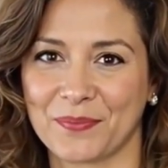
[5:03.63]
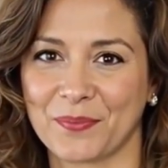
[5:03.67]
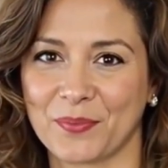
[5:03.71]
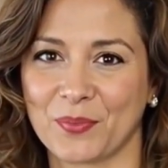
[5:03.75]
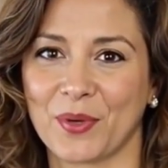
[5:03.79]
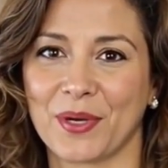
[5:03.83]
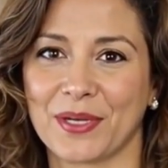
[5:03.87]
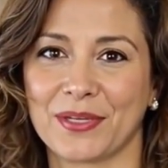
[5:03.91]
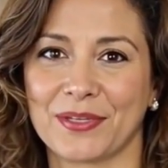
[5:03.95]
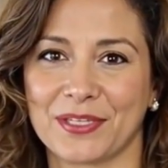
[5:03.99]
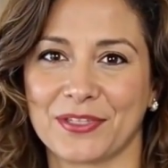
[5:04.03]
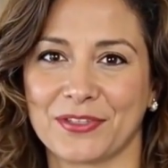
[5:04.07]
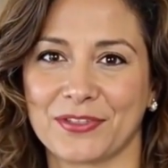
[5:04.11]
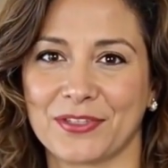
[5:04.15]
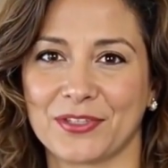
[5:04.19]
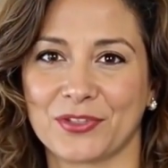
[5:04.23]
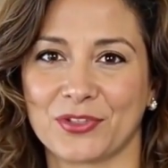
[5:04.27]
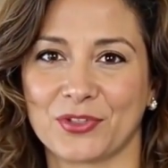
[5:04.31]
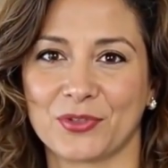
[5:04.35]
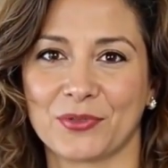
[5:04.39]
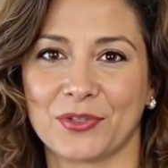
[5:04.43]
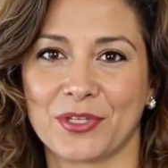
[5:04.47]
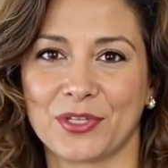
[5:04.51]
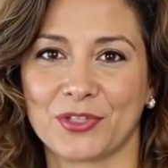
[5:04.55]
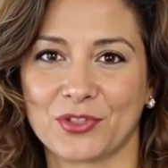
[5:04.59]
What does the
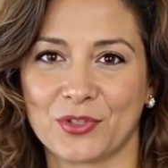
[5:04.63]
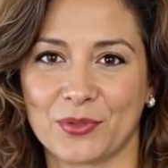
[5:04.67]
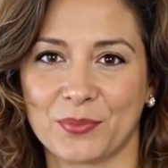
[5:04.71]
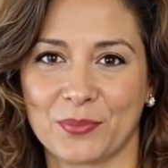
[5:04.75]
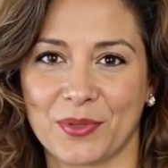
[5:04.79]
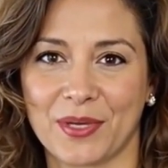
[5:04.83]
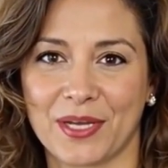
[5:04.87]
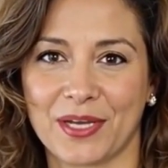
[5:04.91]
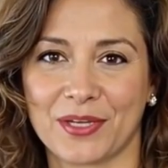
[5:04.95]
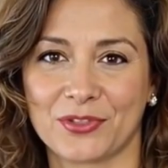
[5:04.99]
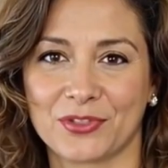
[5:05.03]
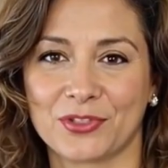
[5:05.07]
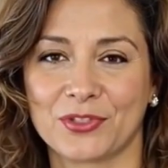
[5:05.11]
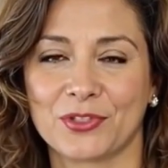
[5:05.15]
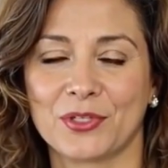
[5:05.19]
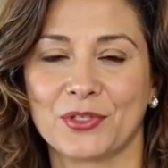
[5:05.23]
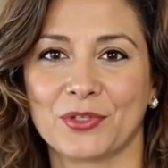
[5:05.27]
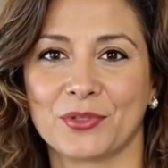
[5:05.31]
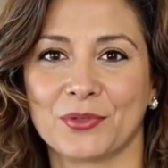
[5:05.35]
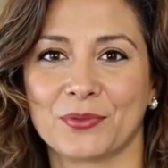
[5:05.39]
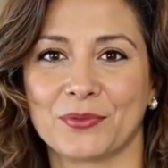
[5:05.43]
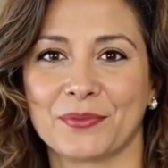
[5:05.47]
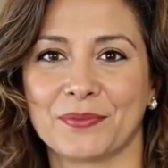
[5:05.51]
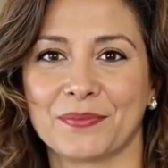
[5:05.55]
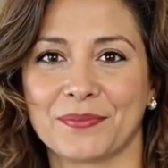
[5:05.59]
judicial branch
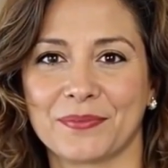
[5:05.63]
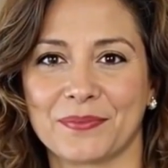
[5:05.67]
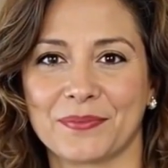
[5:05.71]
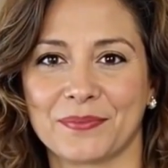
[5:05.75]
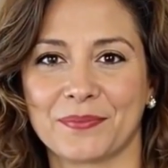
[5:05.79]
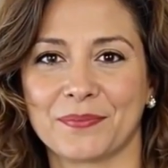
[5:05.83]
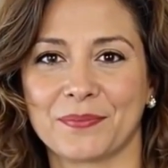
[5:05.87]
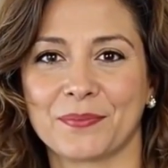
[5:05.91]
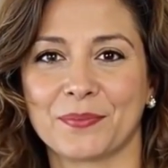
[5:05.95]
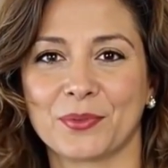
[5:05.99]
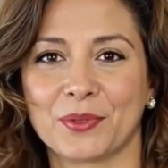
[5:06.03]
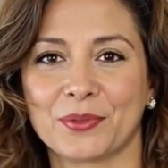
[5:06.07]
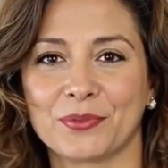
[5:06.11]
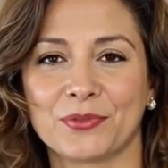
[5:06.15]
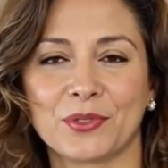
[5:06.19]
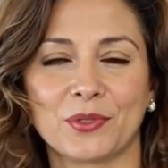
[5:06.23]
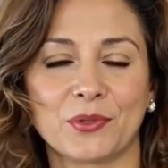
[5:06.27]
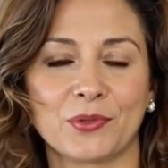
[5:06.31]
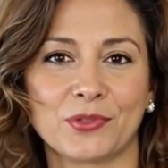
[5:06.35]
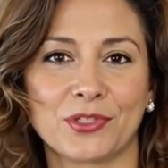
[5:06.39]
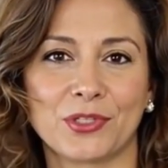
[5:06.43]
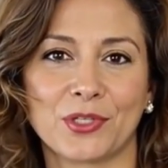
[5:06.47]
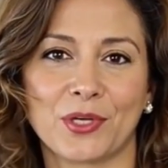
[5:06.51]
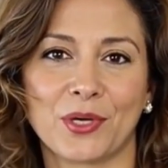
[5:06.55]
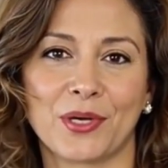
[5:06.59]
do?
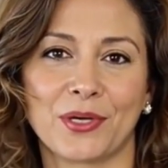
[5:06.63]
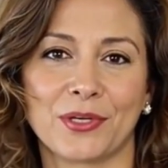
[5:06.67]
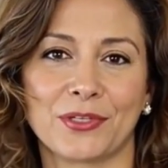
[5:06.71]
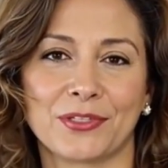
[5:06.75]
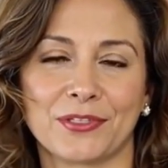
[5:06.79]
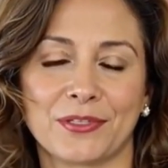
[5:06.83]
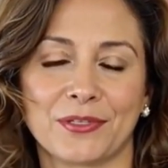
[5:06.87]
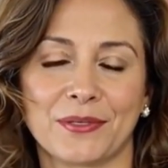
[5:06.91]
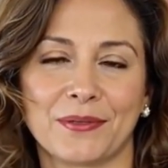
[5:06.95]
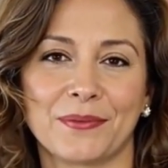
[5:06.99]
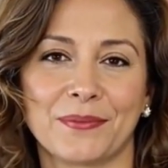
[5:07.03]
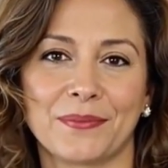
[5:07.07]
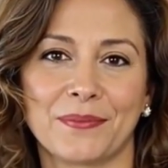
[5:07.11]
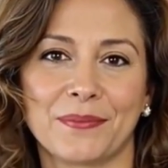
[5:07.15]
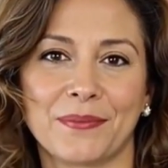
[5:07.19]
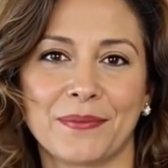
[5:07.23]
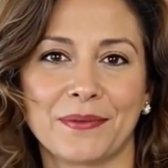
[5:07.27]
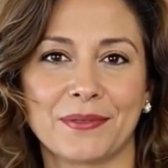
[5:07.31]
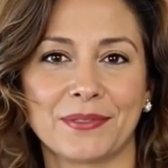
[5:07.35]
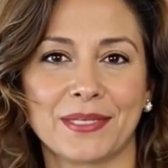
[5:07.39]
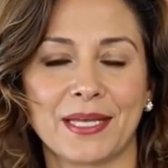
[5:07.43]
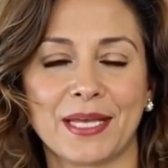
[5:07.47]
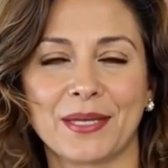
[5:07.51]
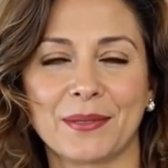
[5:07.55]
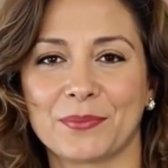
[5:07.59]
Reviews laws.
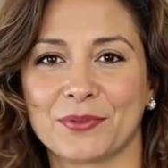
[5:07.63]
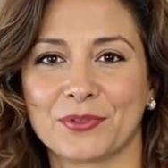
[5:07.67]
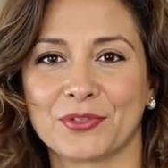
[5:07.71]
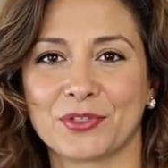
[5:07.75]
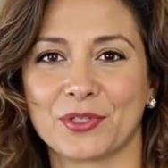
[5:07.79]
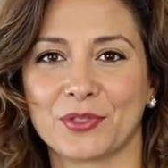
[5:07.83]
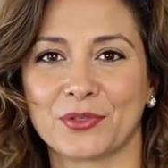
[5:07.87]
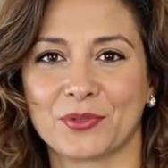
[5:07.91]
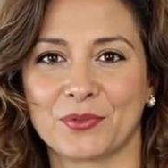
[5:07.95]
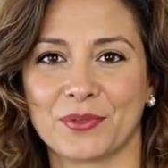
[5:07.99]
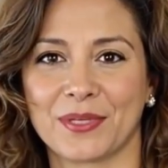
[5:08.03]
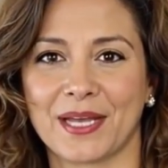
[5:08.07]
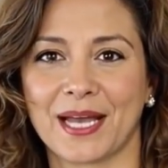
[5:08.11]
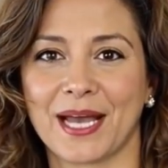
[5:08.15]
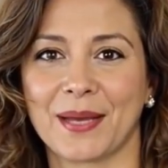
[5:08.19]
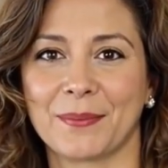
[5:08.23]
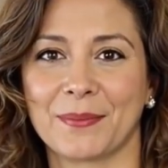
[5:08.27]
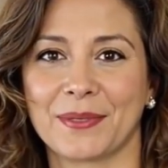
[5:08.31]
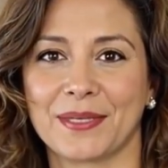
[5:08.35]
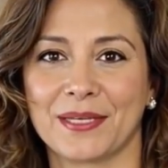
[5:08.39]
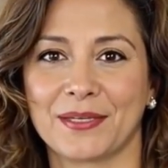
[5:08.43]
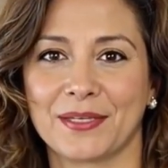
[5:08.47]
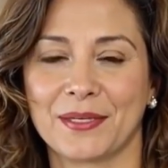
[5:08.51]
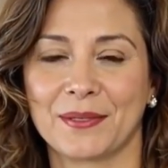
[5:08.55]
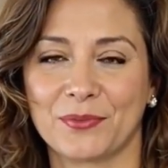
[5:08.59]
Name 2
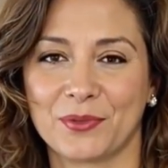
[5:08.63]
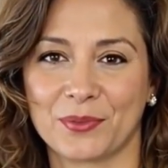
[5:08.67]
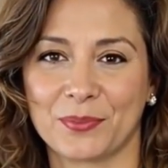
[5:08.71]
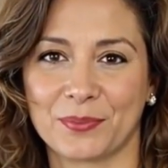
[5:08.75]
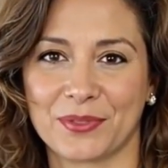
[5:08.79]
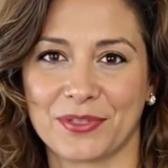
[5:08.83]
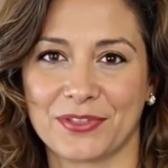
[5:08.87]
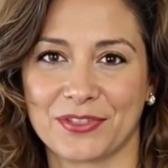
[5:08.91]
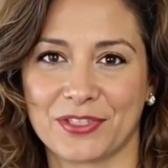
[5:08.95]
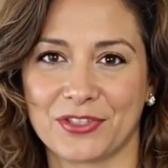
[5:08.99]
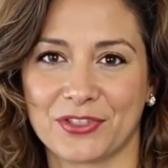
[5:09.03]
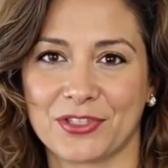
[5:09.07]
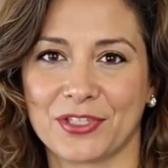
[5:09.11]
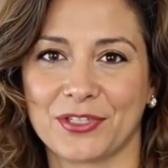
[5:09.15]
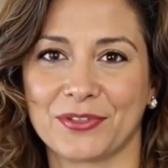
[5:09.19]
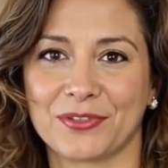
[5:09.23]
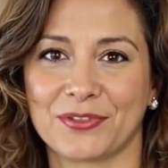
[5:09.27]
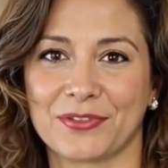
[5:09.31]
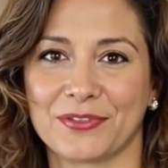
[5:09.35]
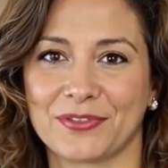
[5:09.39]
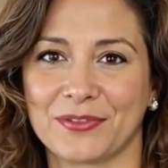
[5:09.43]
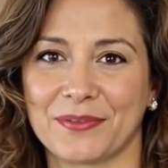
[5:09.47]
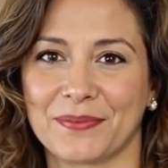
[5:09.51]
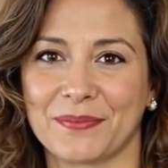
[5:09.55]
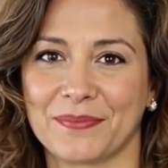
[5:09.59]
cabinet-level
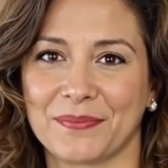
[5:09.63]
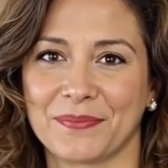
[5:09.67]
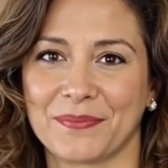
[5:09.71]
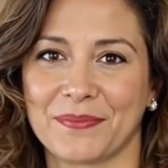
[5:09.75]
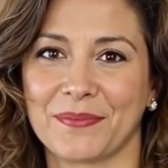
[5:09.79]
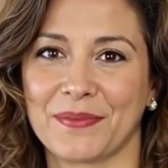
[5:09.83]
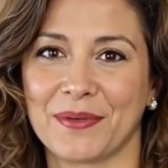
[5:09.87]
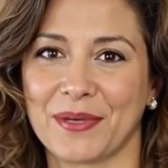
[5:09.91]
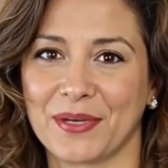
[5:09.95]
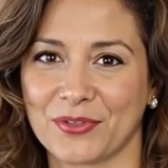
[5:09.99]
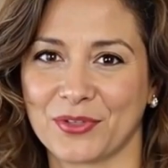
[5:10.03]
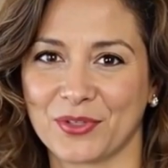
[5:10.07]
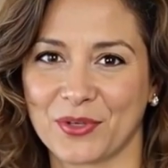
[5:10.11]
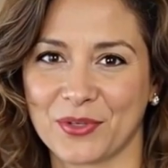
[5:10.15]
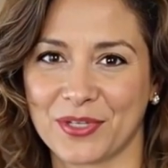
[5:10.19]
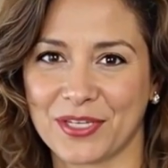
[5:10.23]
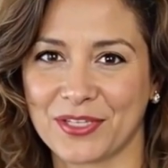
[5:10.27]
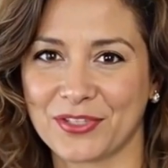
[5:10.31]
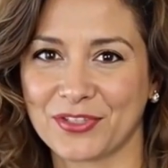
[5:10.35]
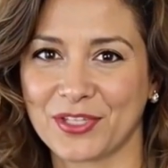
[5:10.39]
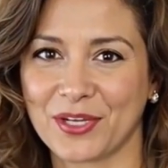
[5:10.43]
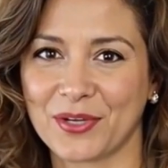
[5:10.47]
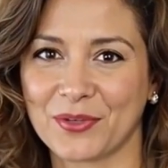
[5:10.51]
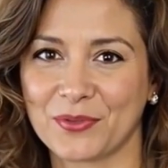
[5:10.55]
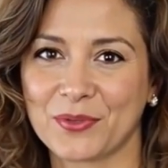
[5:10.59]
positions: Attorney
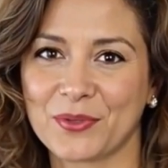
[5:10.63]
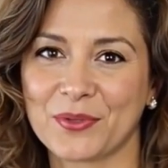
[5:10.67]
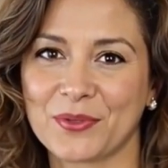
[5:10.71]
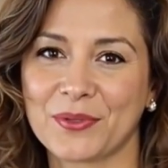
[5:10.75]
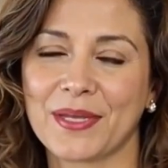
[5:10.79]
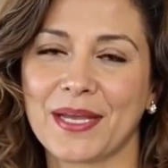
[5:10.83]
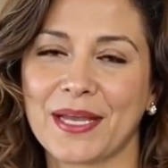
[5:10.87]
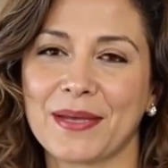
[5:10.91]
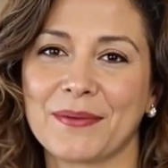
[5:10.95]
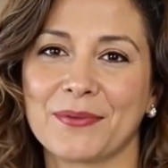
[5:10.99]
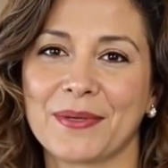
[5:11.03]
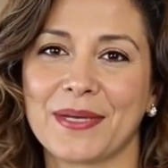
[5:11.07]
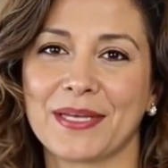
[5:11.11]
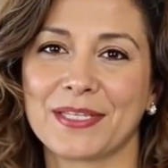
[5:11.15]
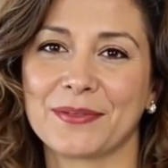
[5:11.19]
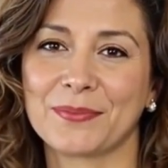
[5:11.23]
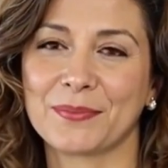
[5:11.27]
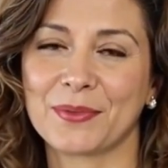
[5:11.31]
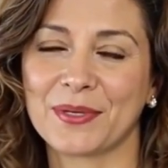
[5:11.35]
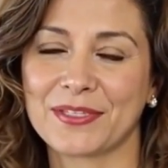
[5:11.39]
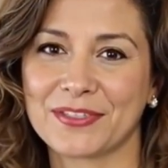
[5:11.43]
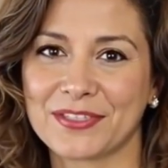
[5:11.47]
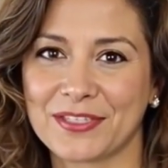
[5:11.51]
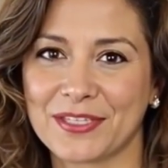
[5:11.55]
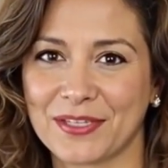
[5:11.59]
General and Vice
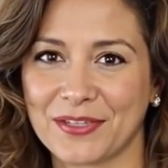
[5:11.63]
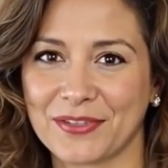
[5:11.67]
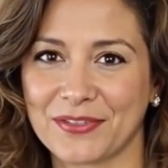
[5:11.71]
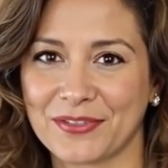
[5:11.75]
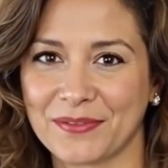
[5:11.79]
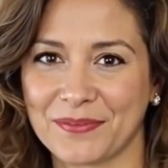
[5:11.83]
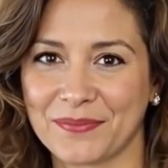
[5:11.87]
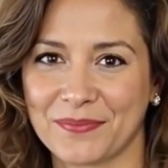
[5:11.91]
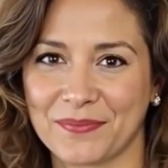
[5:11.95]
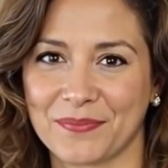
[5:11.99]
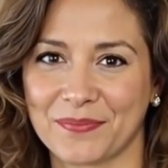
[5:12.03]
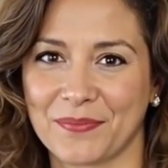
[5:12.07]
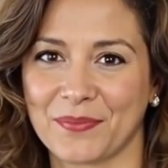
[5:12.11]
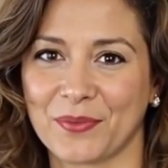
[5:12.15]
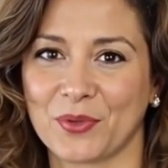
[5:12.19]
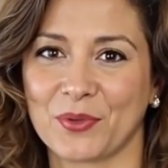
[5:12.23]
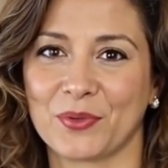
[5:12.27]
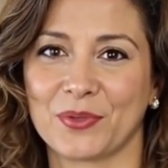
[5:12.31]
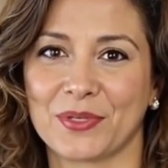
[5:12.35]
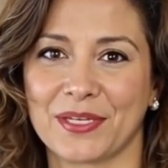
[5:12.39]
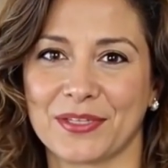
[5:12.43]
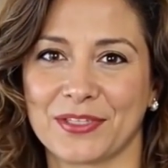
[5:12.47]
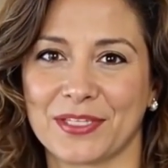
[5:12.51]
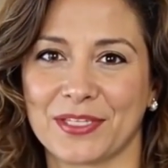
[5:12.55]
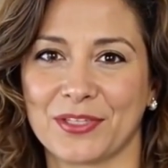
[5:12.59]
President. Who
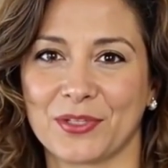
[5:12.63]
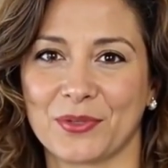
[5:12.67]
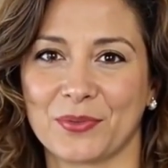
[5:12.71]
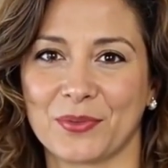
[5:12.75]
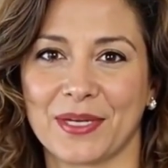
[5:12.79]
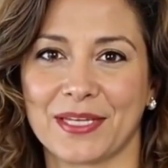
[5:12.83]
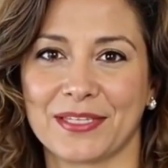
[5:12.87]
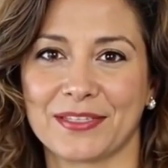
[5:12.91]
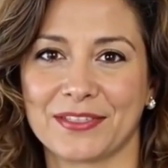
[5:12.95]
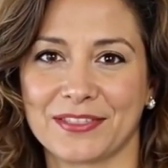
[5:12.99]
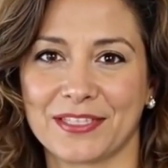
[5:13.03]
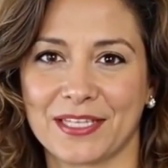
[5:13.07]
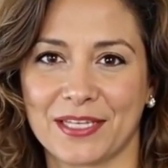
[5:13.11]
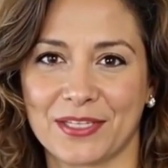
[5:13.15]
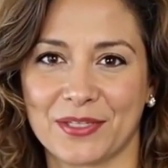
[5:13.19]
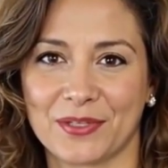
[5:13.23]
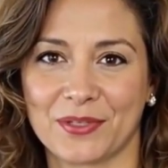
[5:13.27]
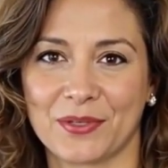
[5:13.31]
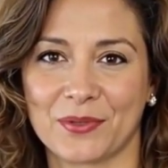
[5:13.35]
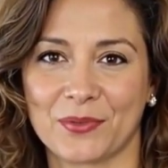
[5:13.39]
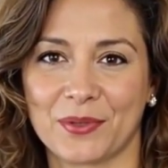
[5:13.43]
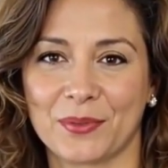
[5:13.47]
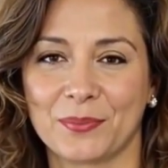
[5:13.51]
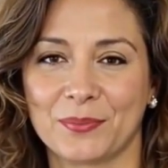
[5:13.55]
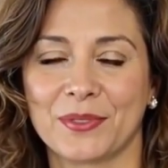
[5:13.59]
does a U.S.
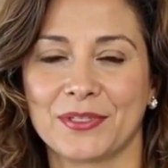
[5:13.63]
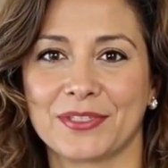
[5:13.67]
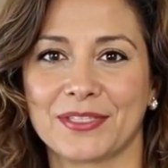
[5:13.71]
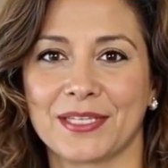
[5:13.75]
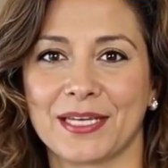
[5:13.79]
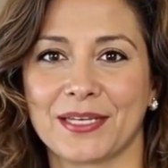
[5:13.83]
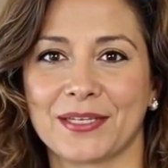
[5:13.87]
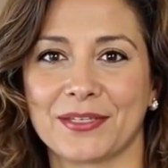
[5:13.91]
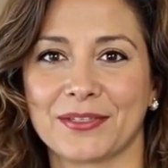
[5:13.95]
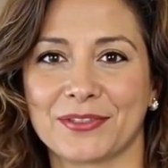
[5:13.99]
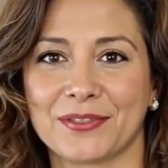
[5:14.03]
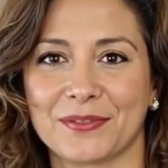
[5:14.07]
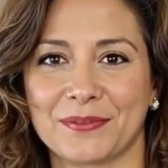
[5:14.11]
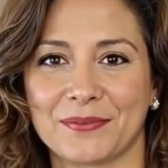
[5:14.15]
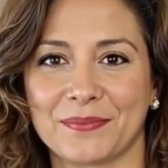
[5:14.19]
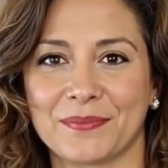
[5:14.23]
Senator represent?